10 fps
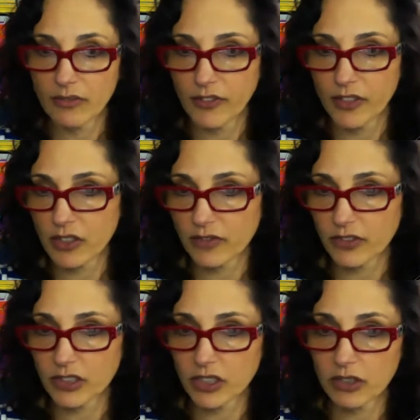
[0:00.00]
fiction
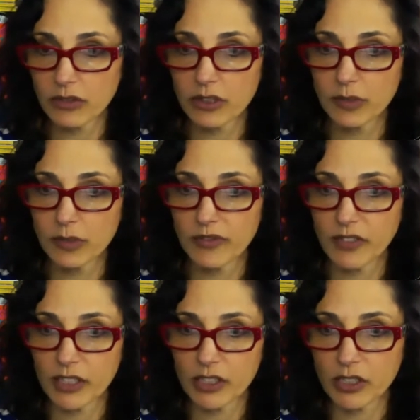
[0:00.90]
for children's book,
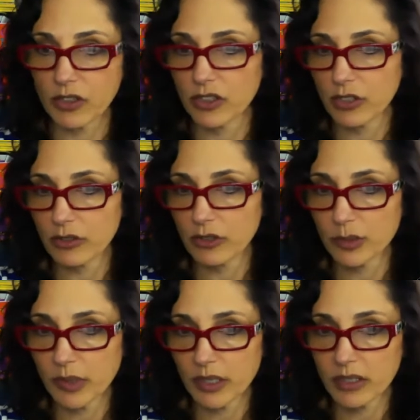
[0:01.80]
fiction or children's
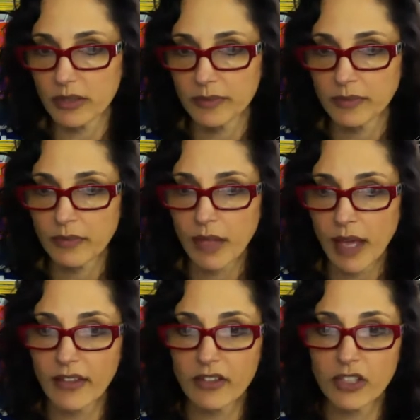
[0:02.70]
books.
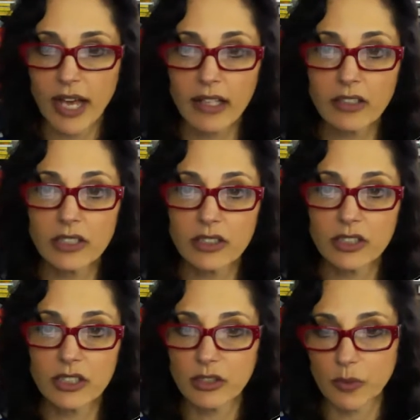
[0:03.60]
And the challenge,
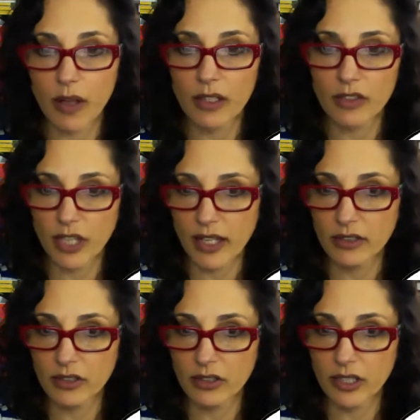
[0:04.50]
she says, while the
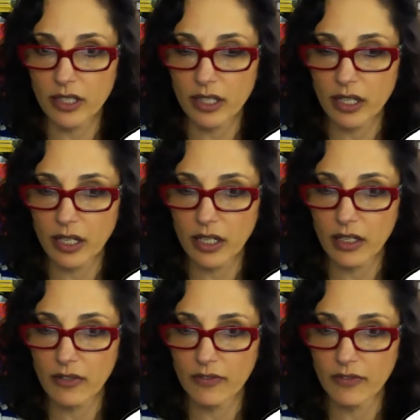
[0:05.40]
challenge
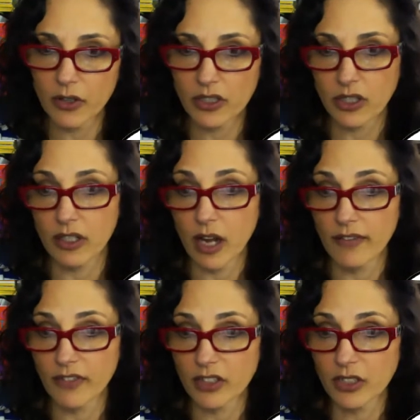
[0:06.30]
focused on
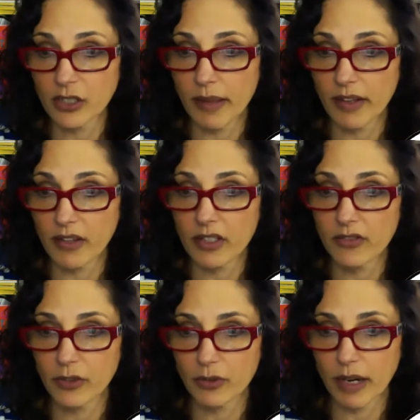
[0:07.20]
nonfiction, the methods
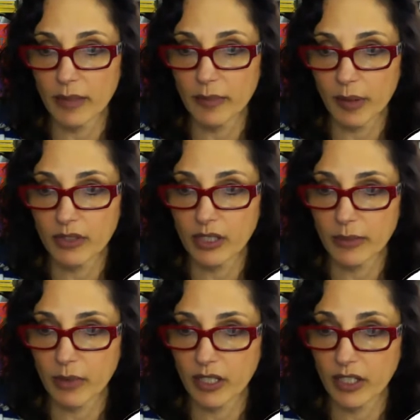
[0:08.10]
for writing, publishing,
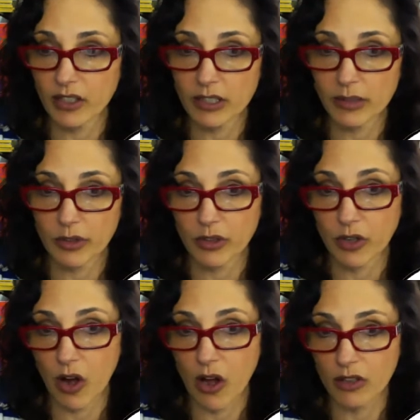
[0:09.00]
and marketing are similar in
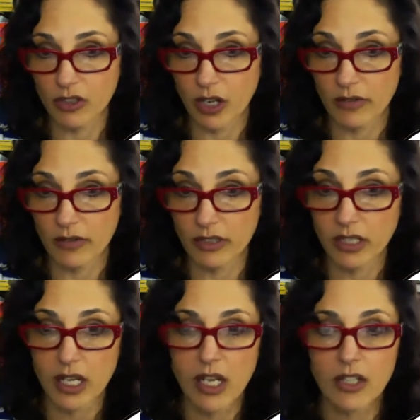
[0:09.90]
all genres.
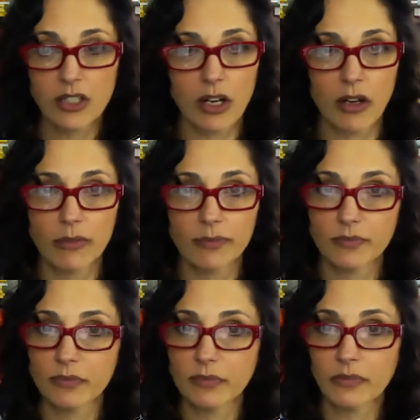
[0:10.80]
So
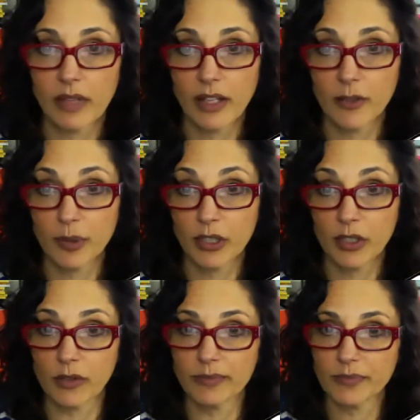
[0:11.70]
it's pretty
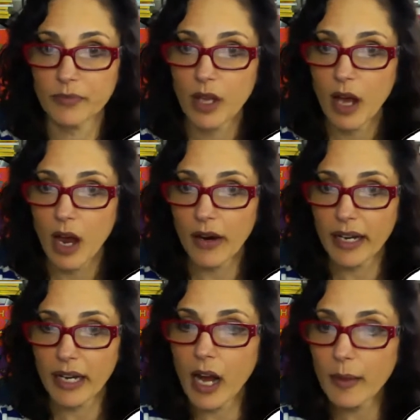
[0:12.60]
cool. All
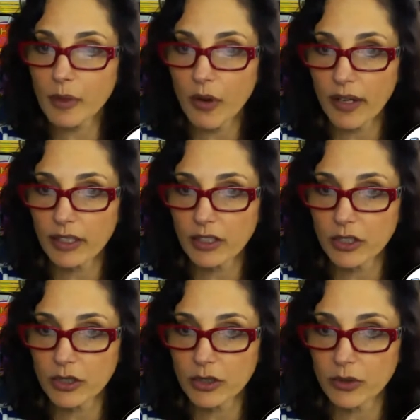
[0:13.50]
right, I'm going
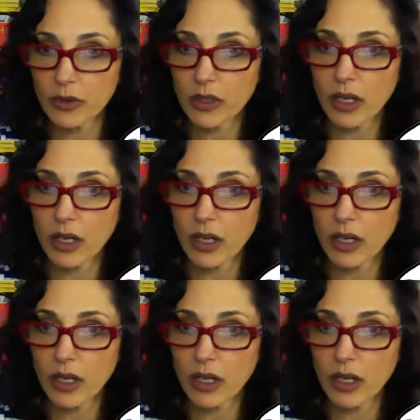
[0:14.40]
to,